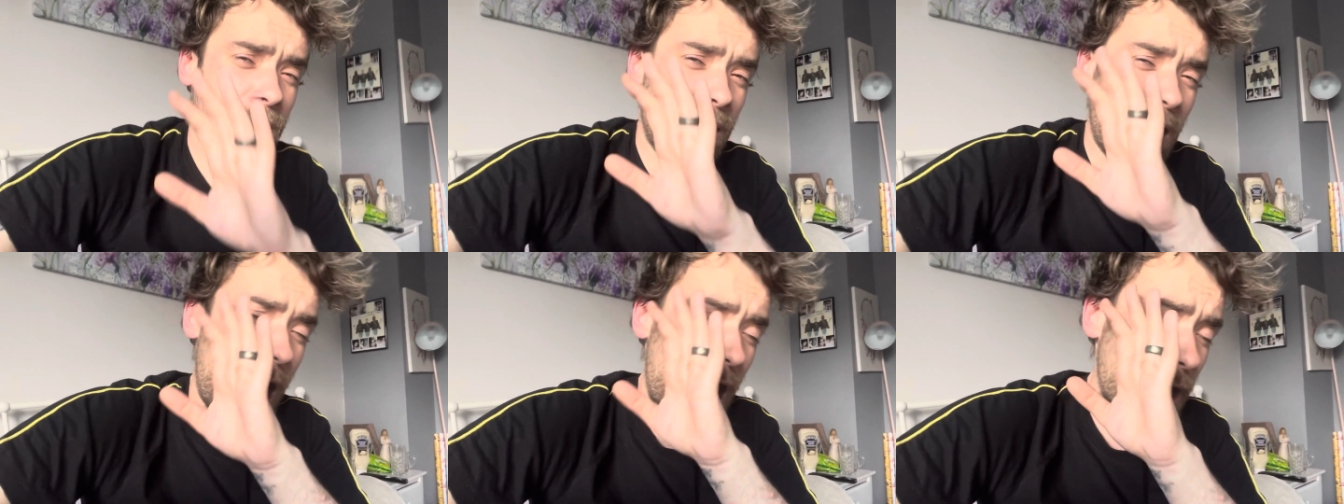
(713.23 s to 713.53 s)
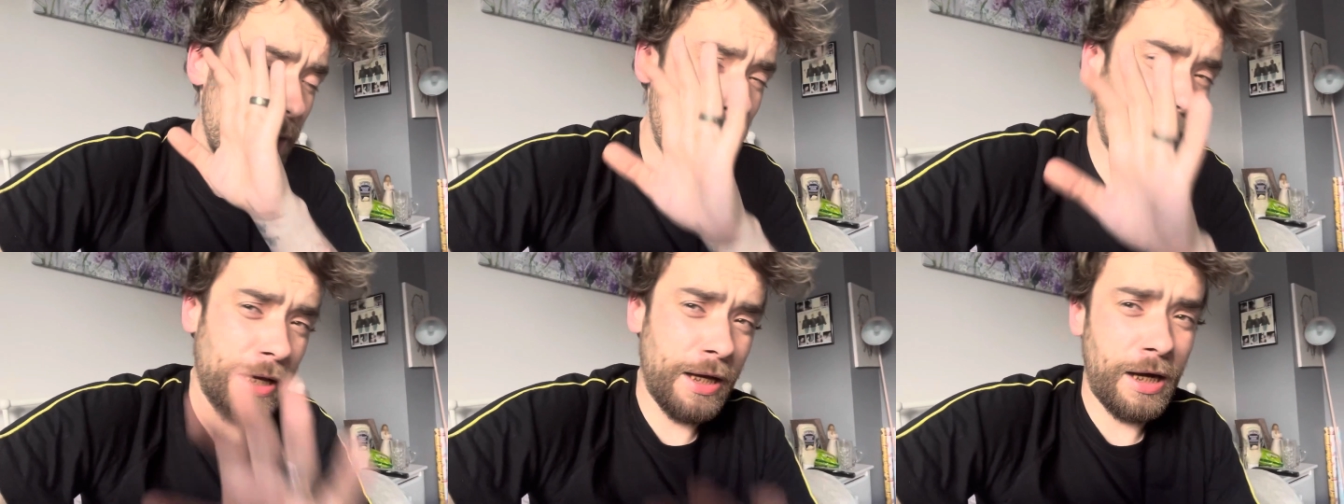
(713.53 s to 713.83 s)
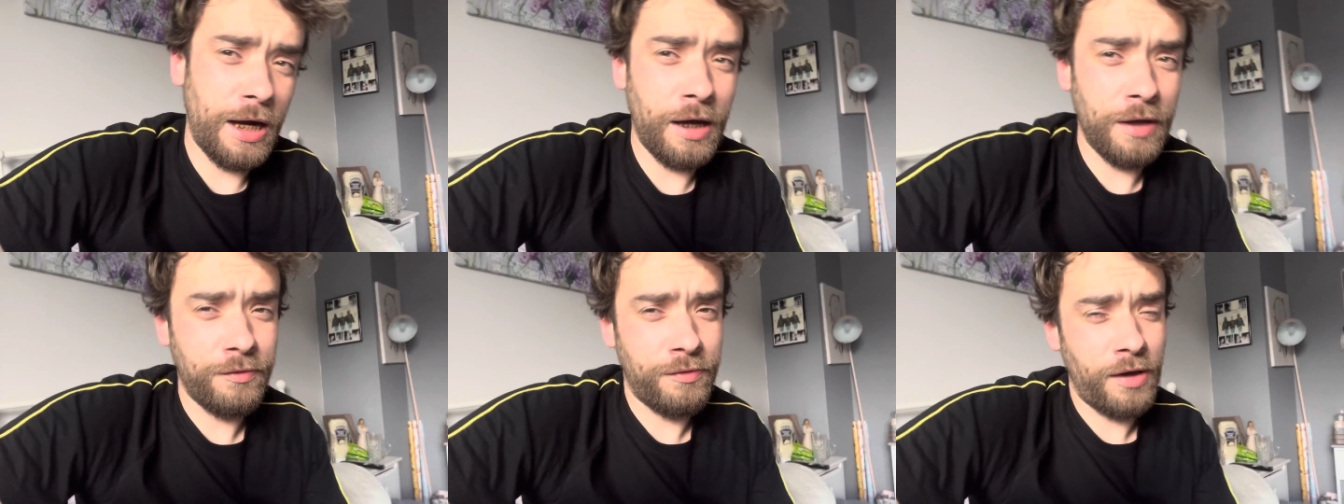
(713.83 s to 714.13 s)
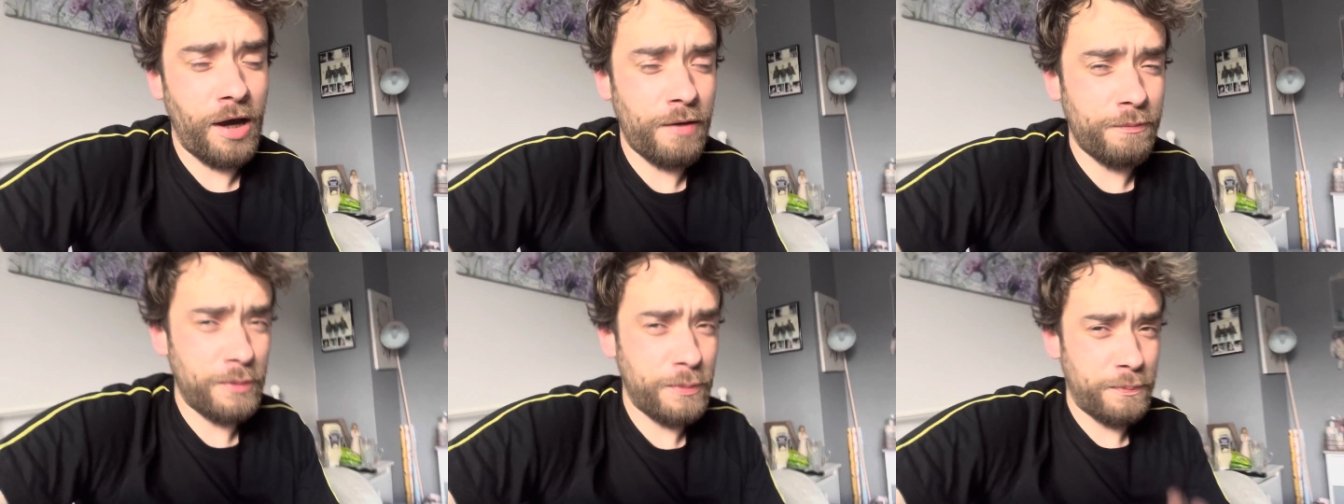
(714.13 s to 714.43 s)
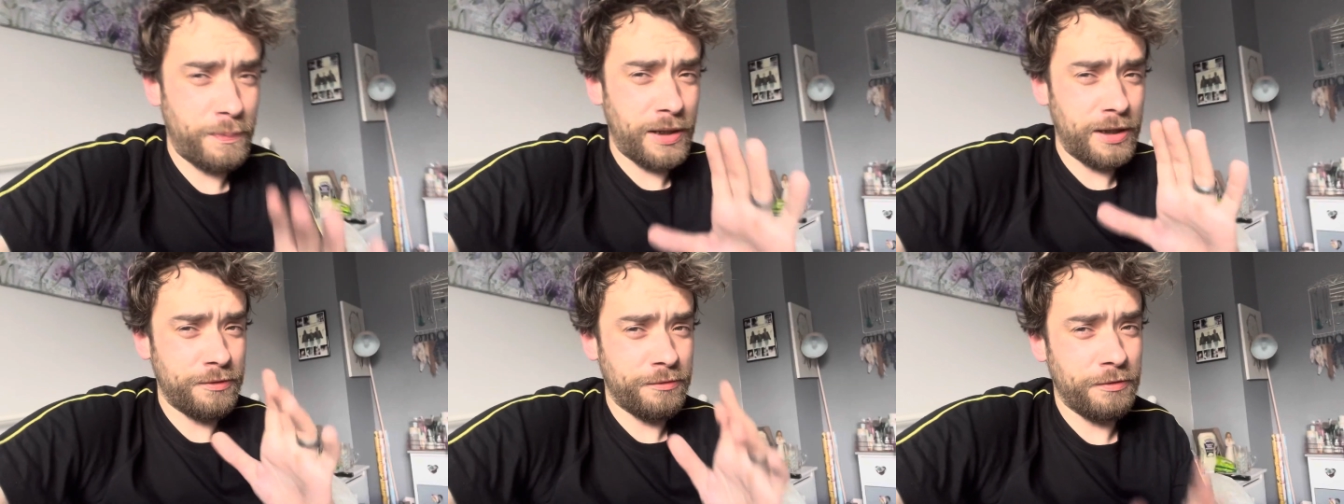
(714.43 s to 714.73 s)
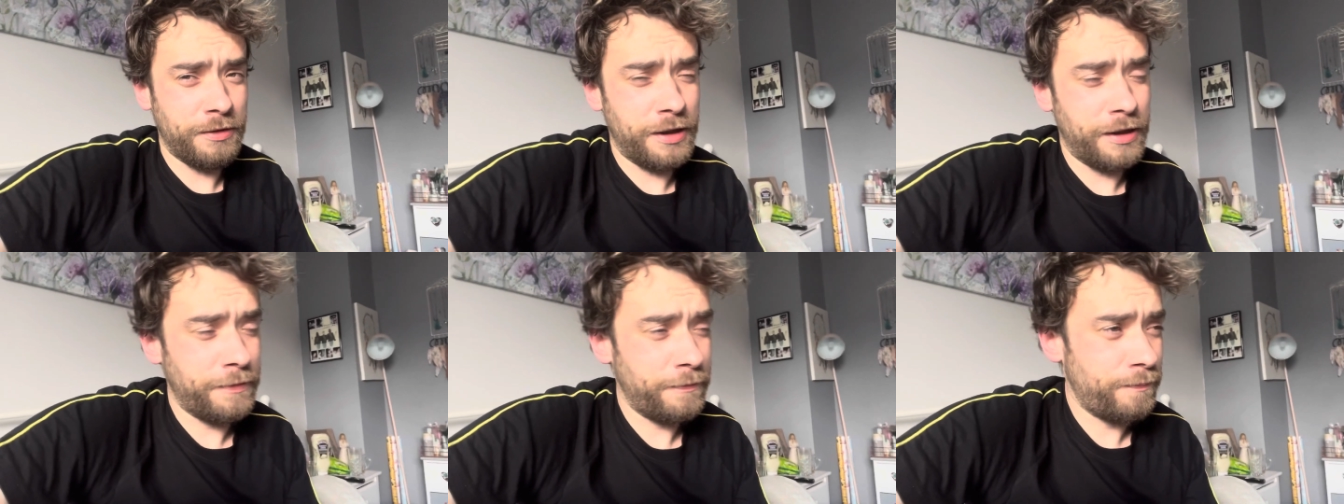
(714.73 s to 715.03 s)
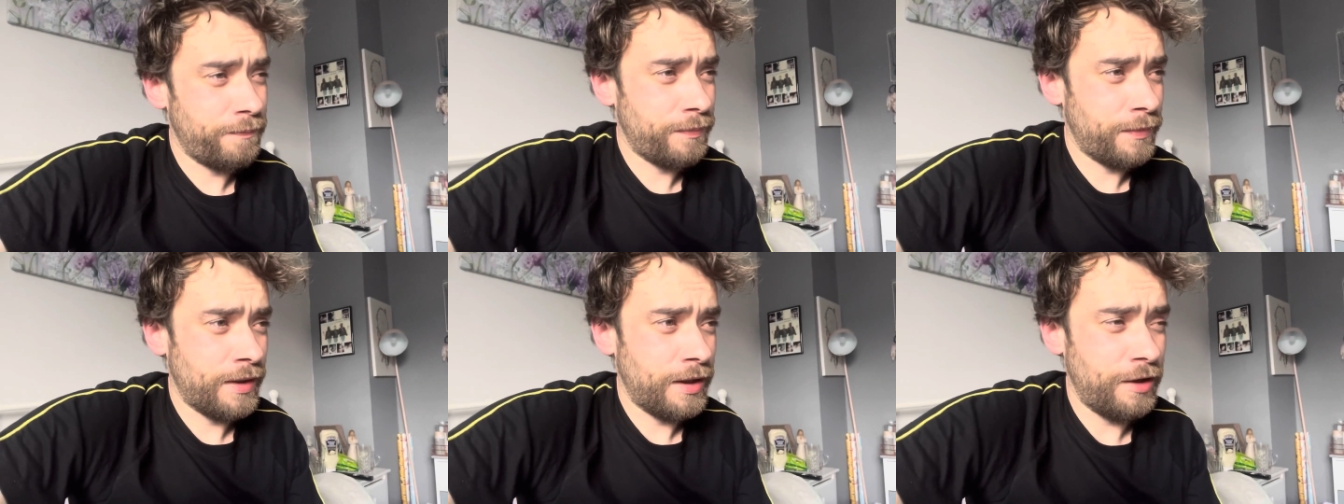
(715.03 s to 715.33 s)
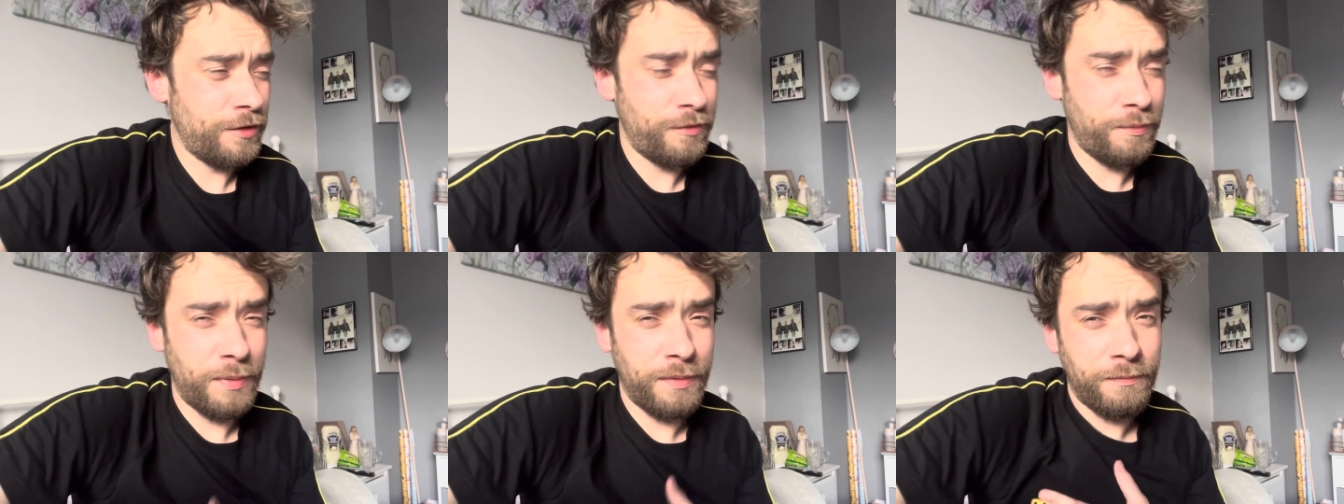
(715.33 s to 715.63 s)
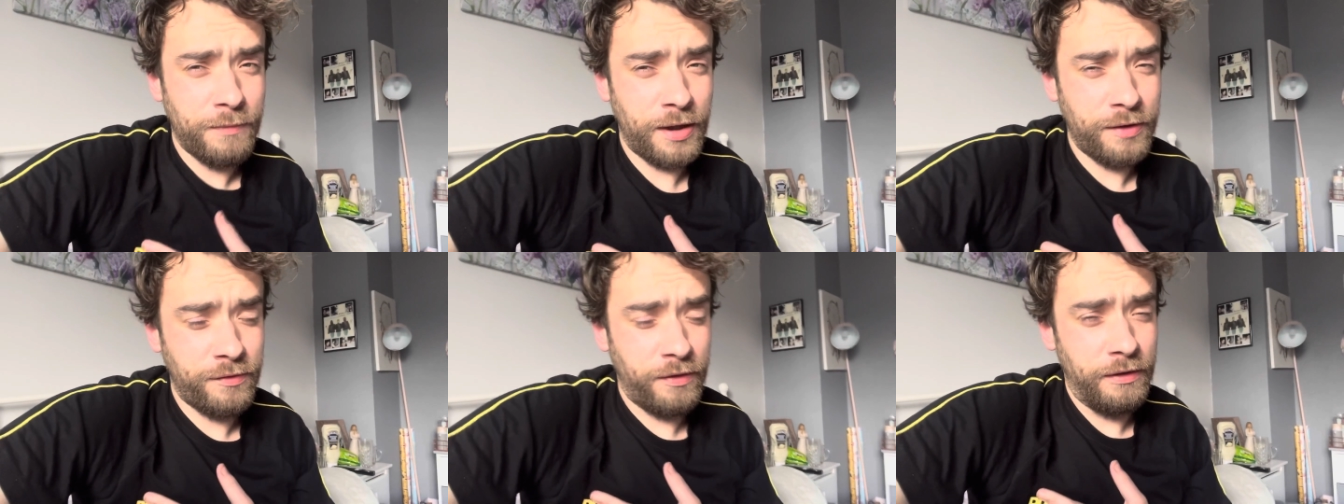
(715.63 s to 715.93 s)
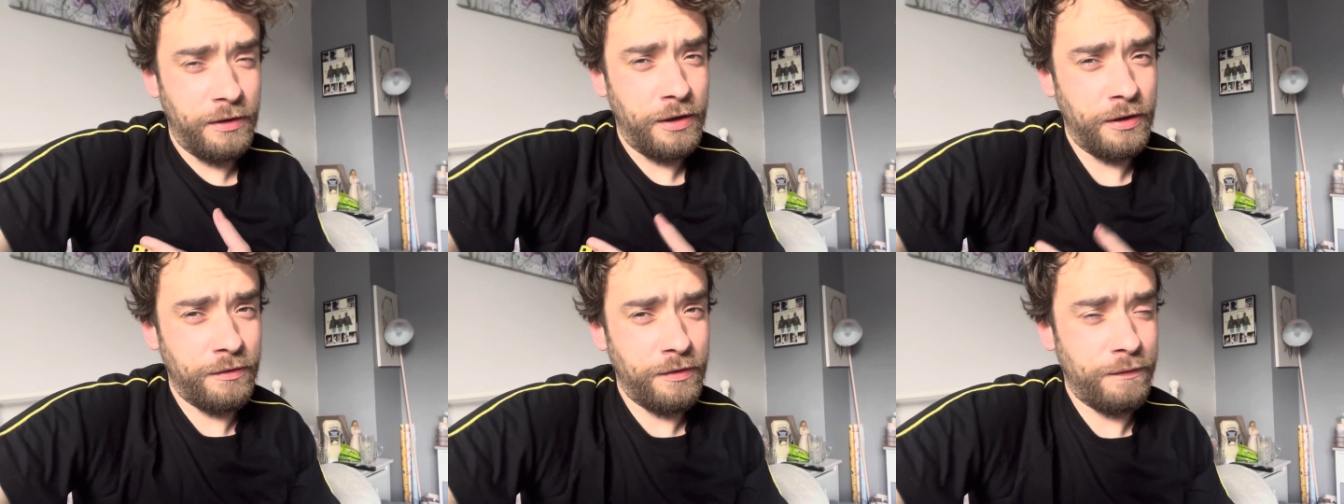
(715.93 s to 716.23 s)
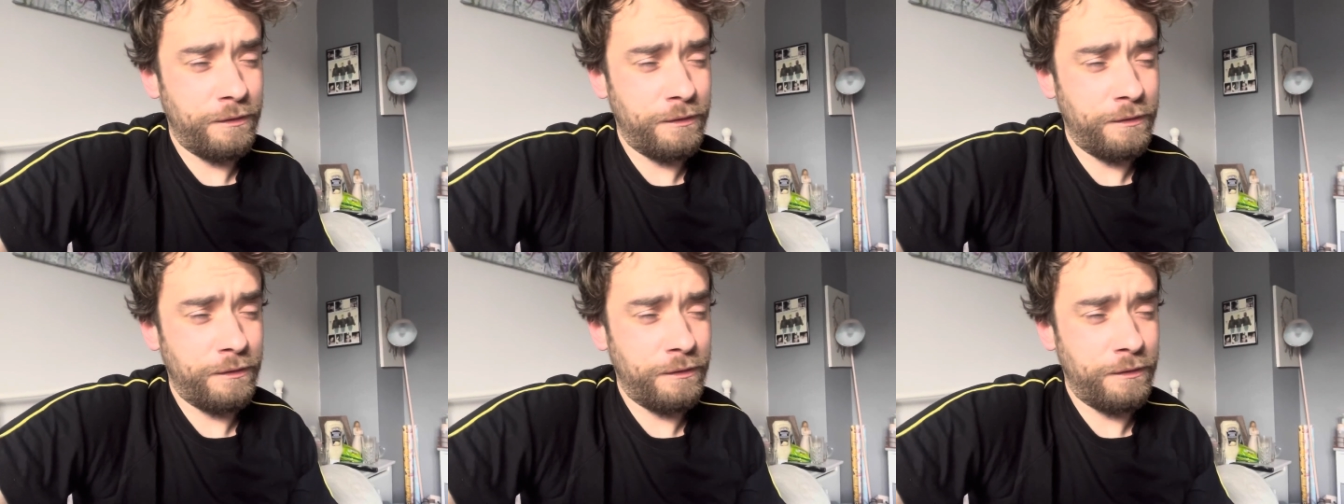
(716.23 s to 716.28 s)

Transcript: Anyway, guys, I've been Patrick. This has been Wrestling Nerds.